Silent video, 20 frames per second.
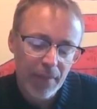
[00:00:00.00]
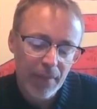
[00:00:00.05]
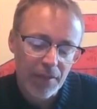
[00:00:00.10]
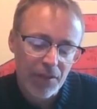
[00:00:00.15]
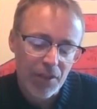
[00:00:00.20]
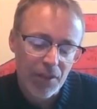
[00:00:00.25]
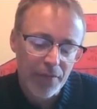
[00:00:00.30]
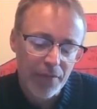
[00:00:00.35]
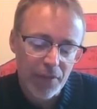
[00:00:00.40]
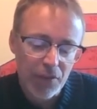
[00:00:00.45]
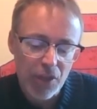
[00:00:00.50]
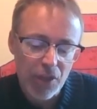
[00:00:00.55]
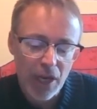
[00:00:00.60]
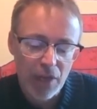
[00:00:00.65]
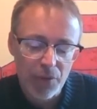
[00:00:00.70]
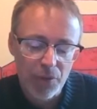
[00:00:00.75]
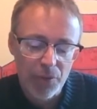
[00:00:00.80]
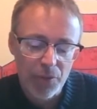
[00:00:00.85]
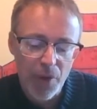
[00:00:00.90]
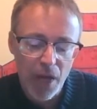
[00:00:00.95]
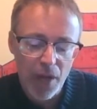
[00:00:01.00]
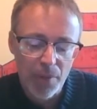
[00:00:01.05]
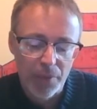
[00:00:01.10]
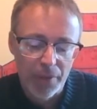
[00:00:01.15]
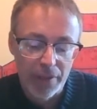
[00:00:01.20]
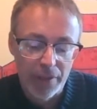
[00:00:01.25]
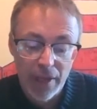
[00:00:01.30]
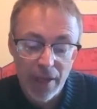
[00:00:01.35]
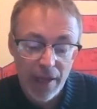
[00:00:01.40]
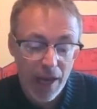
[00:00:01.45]
David's gone with Mom,
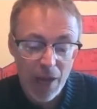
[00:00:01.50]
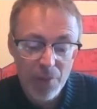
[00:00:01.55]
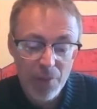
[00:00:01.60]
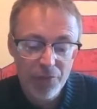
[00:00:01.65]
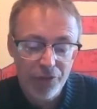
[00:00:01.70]
and I'm